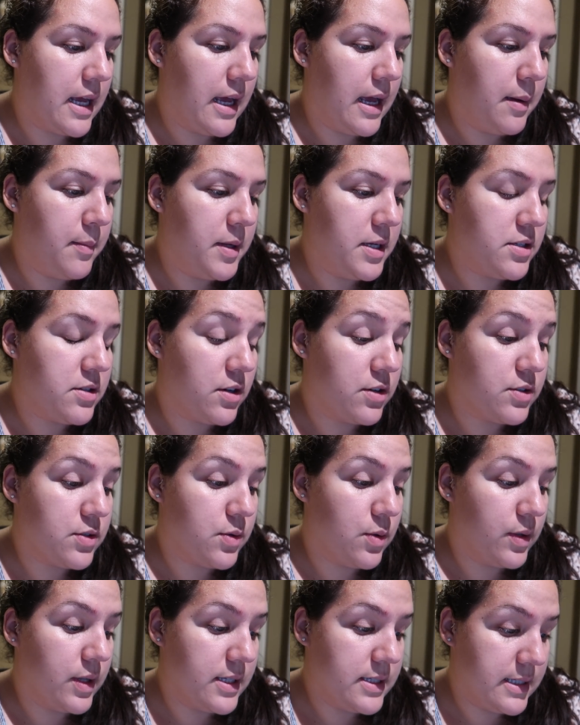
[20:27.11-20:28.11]
Emmy starts
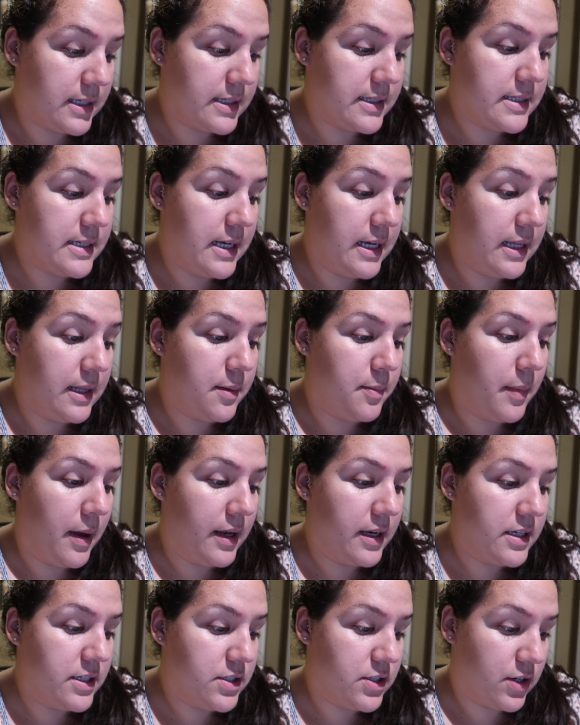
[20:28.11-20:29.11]
school the 16th,
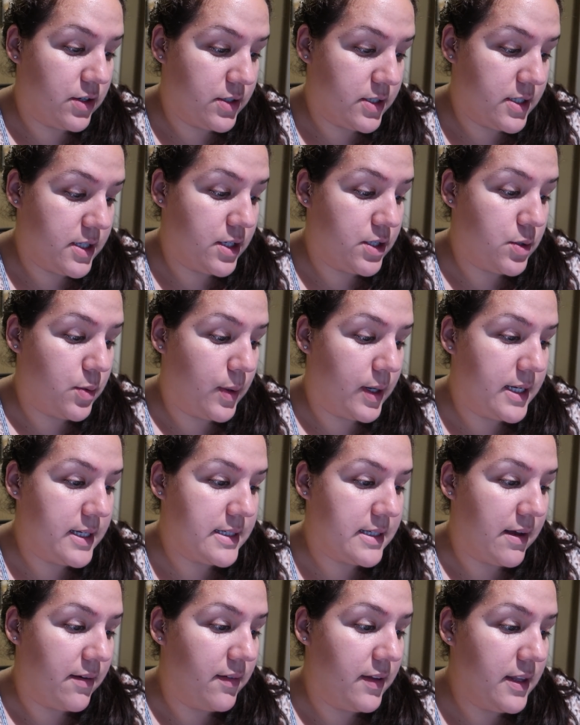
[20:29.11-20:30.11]
Maddie starts the
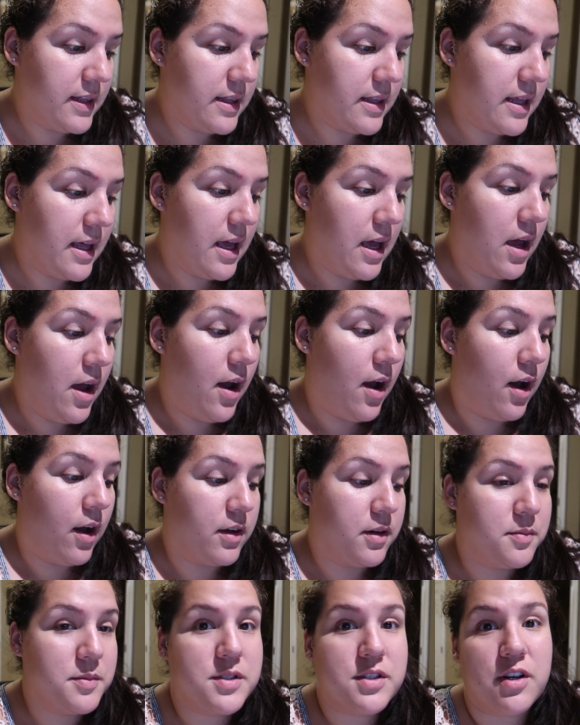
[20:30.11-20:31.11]
27th,
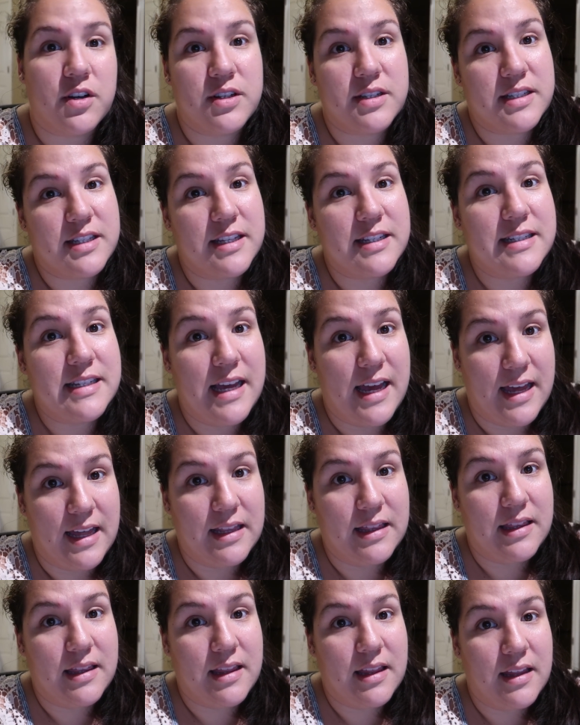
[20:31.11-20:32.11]
Autumn starts the
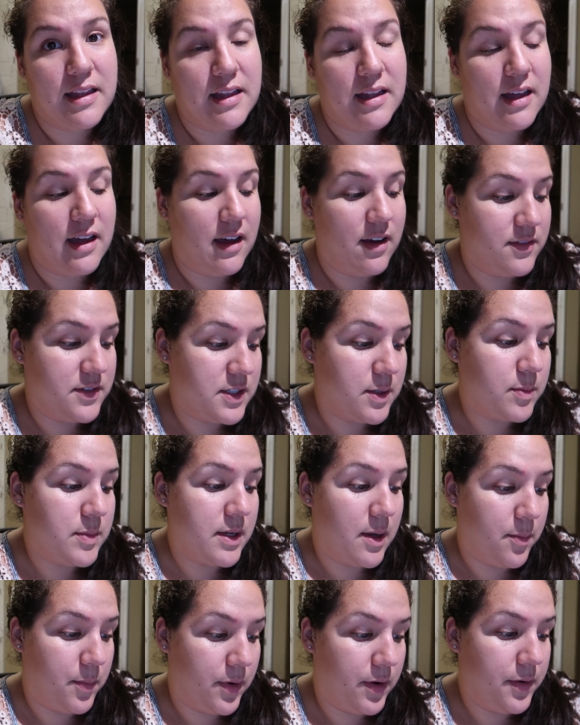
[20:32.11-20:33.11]
10th of
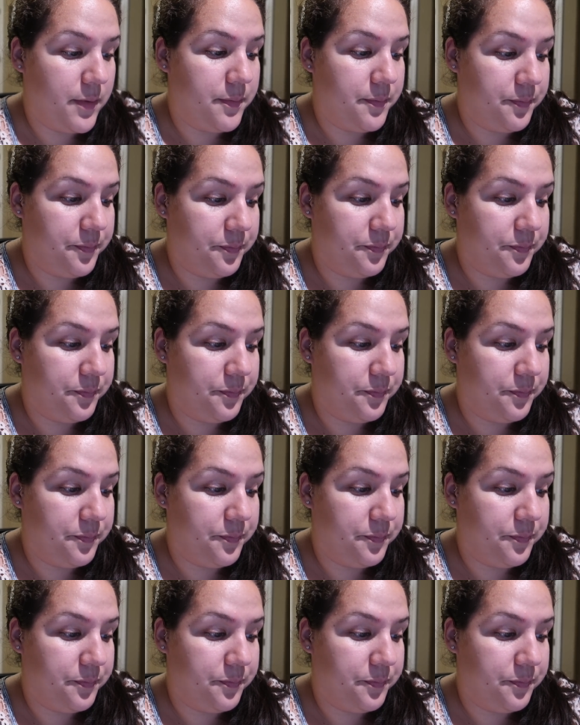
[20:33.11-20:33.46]
September.